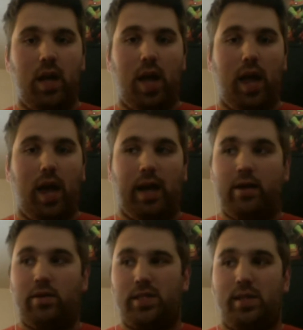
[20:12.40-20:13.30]
and I
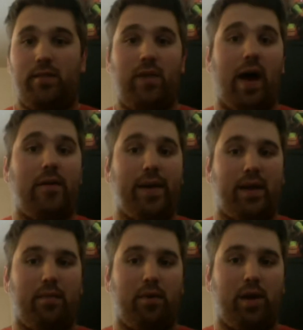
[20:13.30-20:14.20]
understand the value I
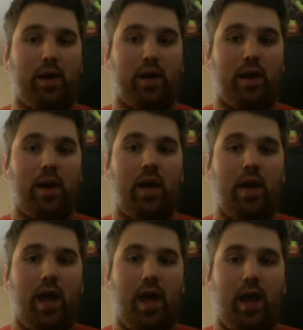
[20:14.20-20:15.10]
can bring,
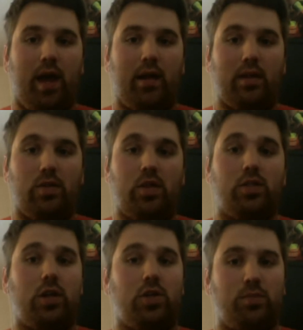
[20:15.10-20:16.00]
and to
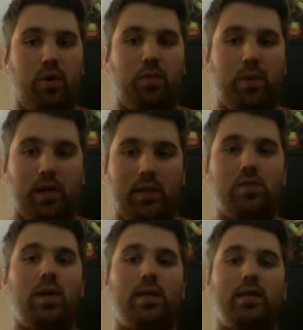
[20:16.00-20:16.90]
charge appropriately.
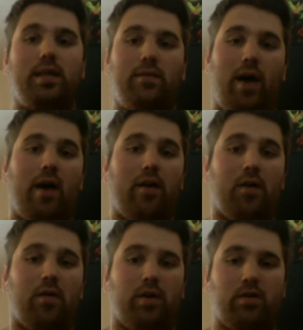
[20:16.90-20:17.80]
So not to
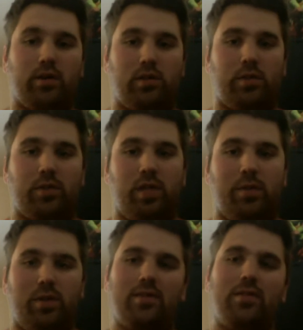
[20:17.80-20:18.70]
devalue and do it super cheap,
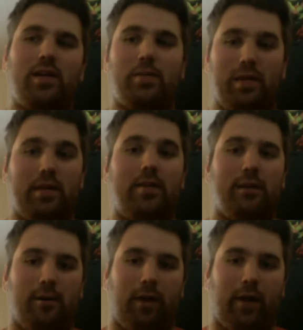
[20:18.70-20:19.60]
but also not to be,
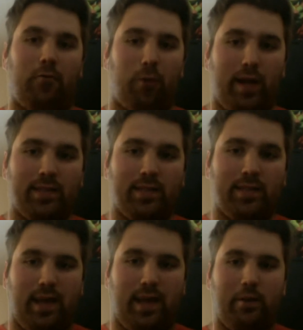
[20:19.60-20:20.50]
like
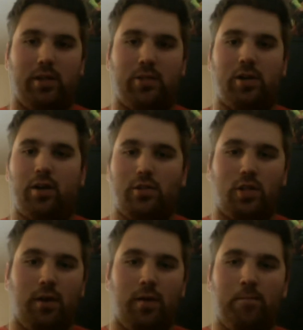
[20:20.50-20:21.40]
crazy. Like I'm going to
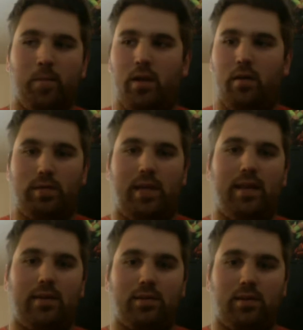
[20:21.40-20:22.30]
charge,
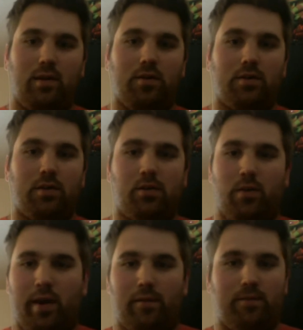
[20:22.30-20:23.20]
$10,000 to write a,